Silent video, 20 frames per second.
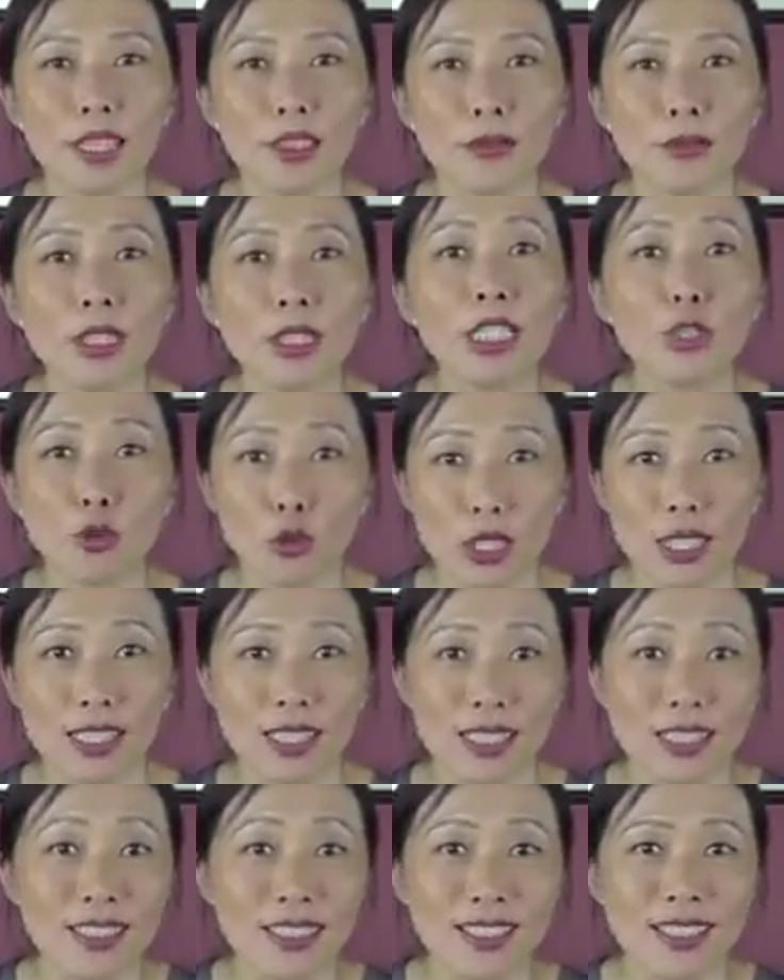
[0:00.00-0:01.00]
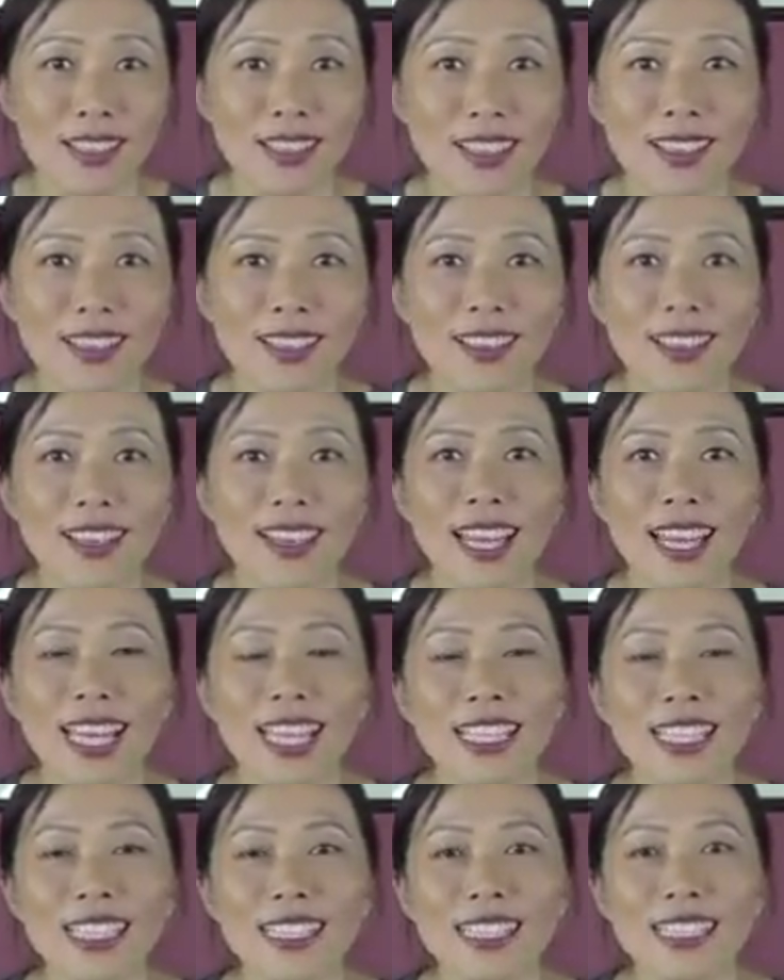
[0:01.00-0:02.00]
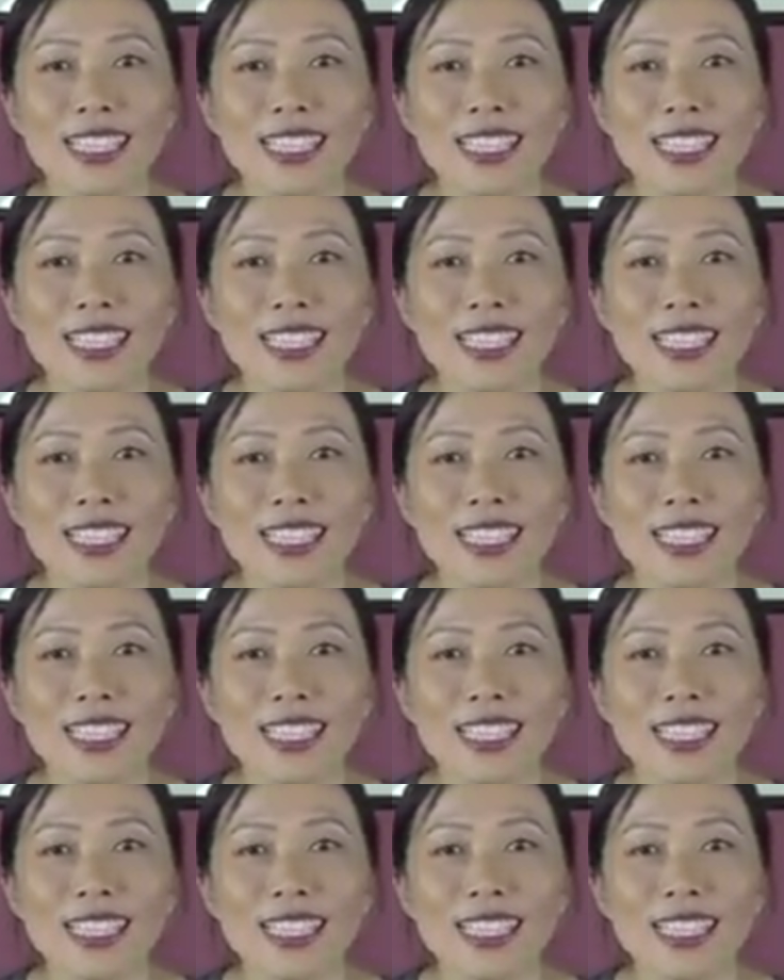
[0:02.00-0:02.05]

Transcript: resources and